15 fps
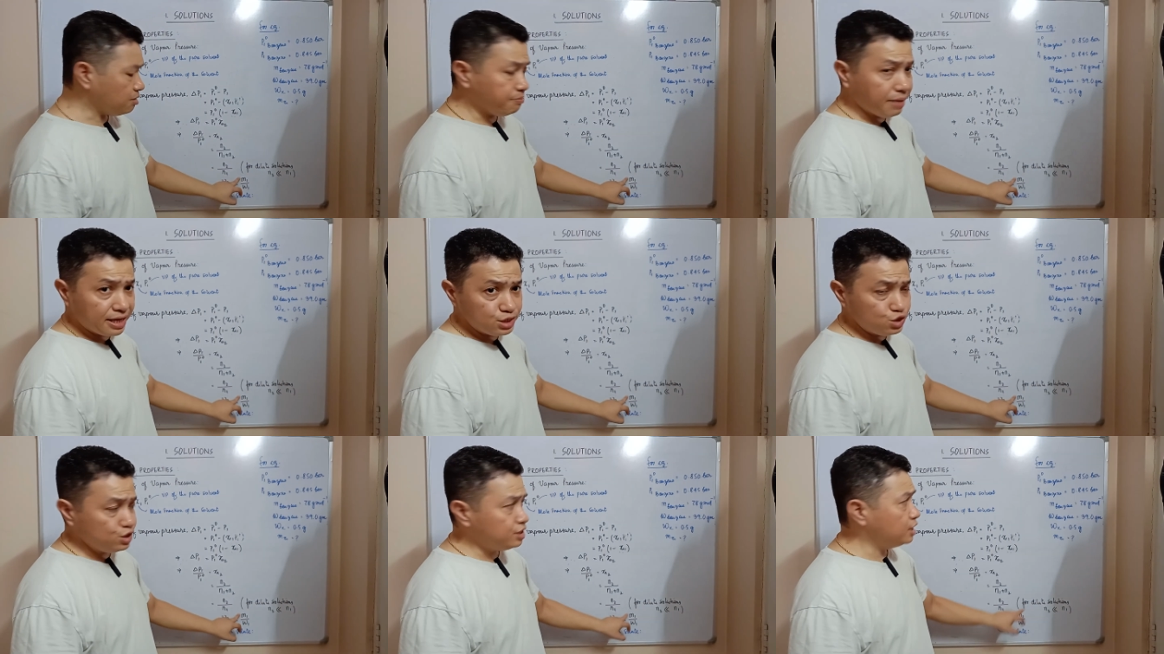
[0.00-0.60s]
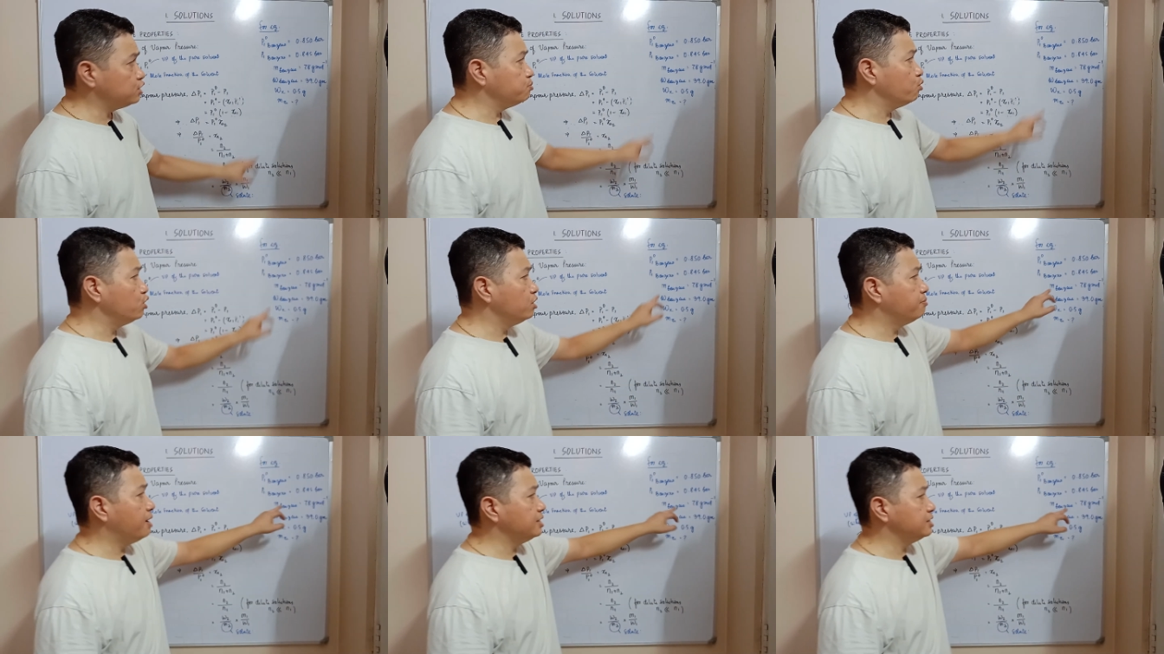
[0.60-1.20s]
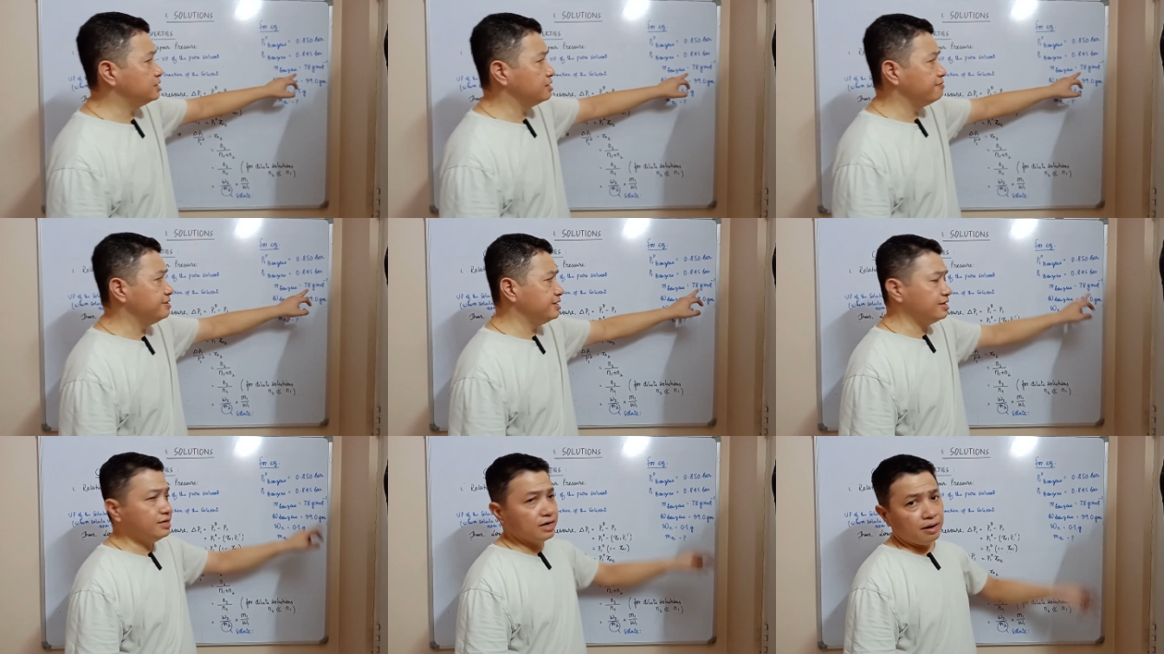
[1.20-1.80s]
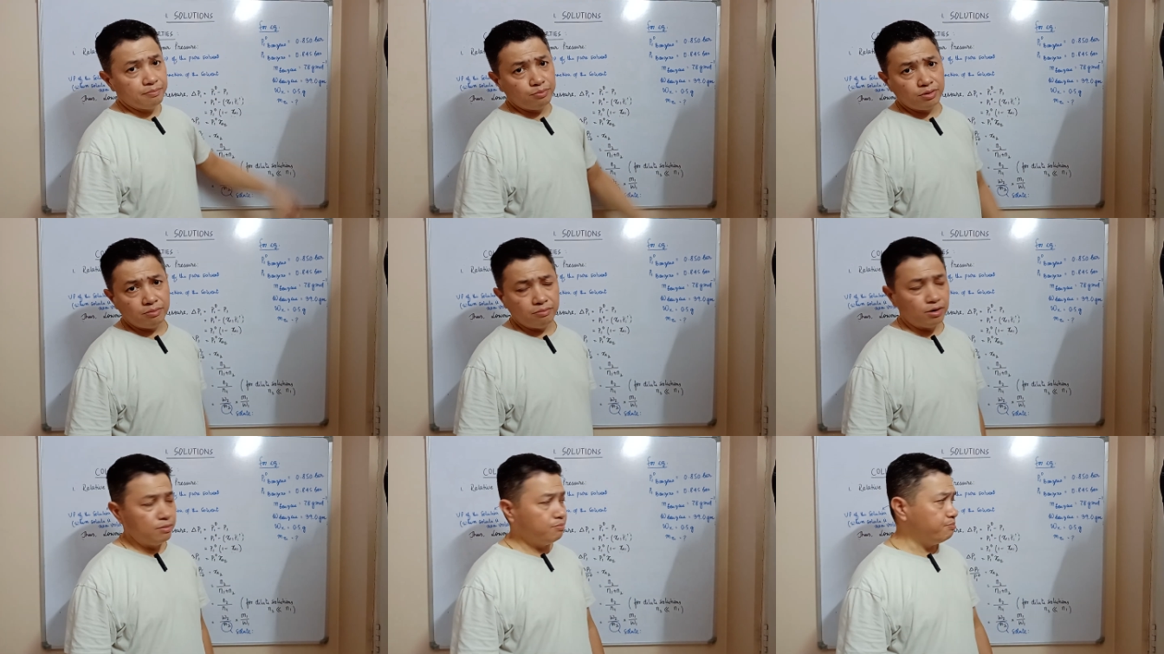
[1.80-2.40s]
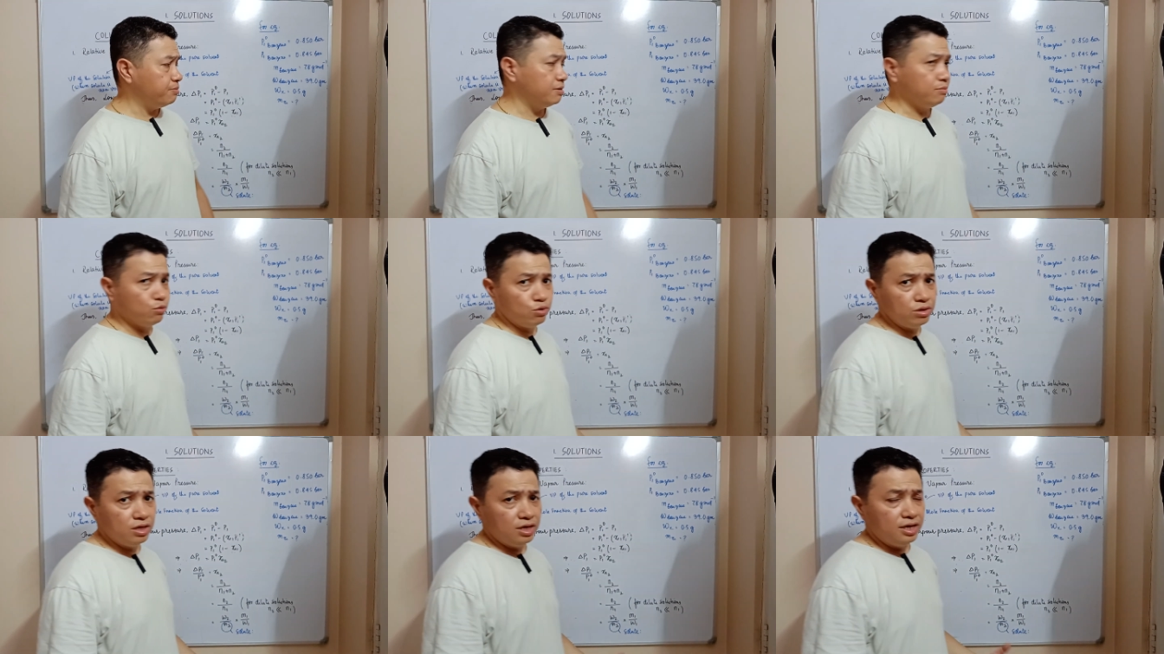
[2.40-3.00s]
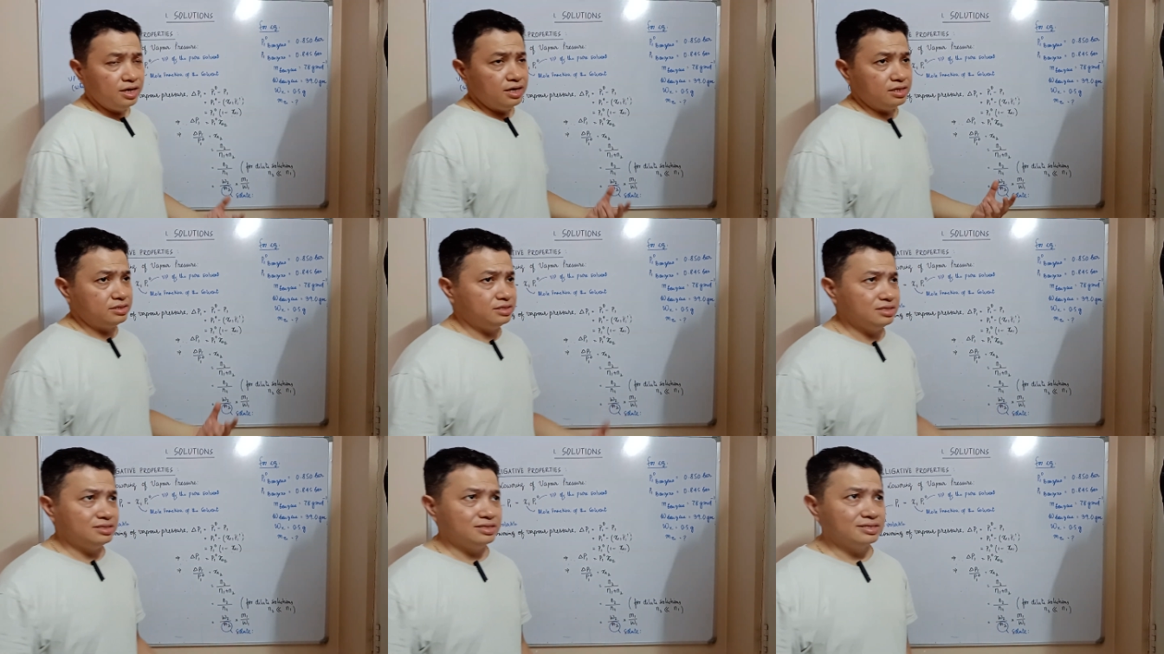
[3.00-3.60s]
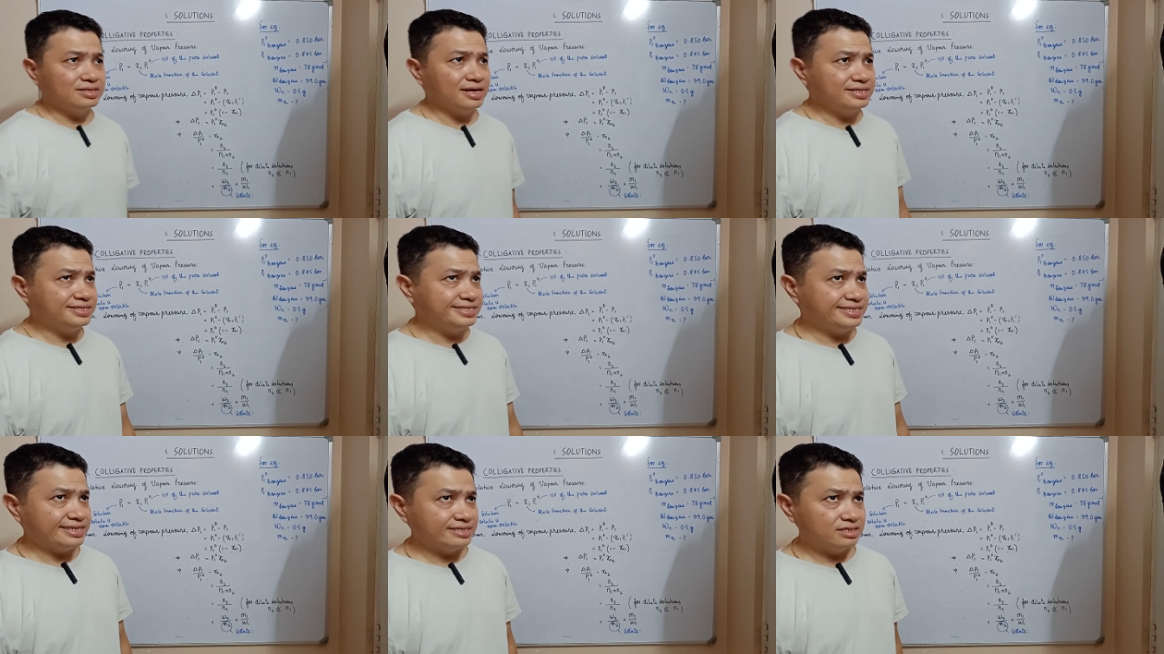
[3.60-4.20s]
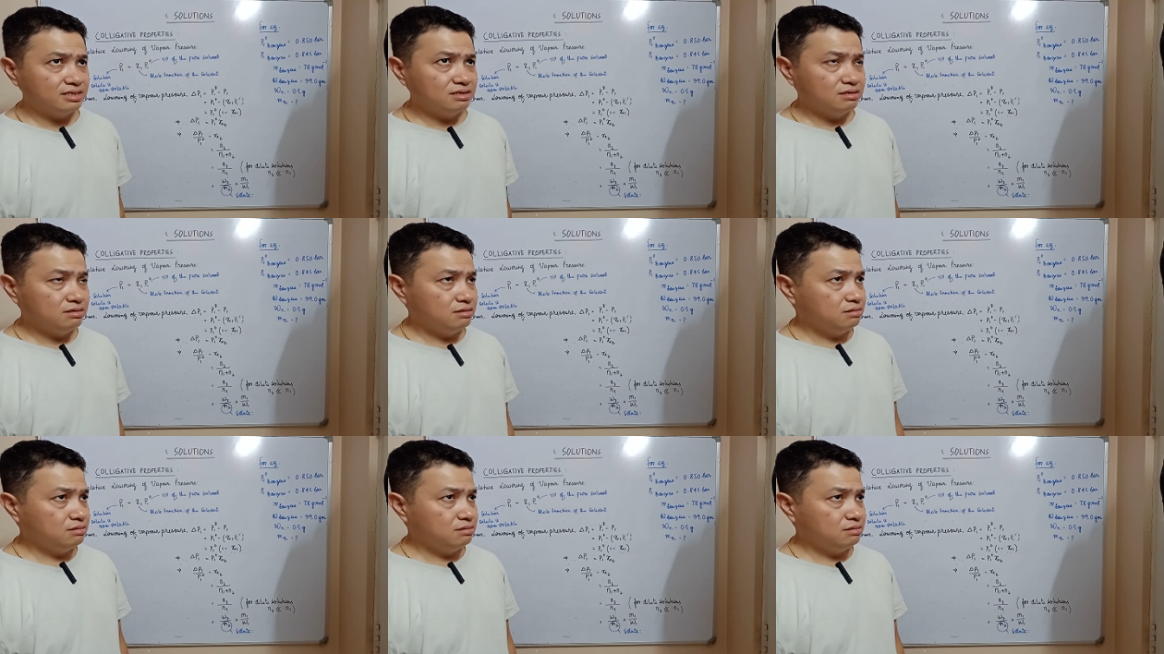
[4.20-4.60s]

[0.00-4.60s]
its molar mass is 78 gram per mole, C6H6.